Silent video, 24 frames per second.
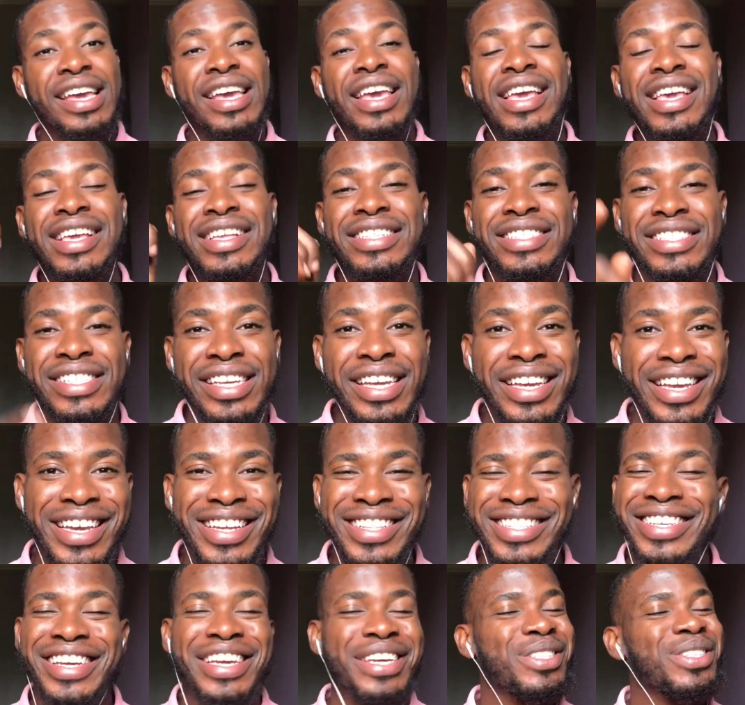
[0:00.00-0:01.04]

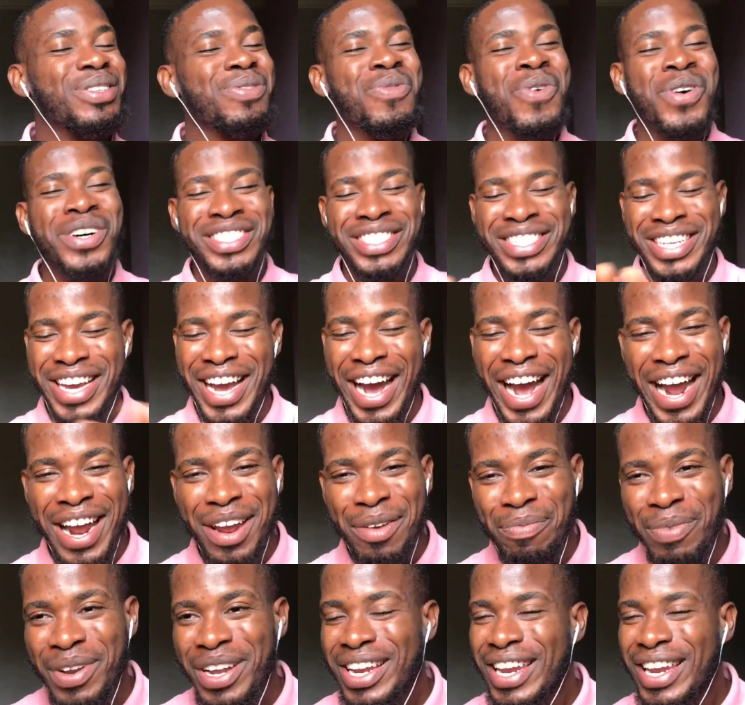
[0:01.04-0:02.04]
Indeed, it's what the hype is.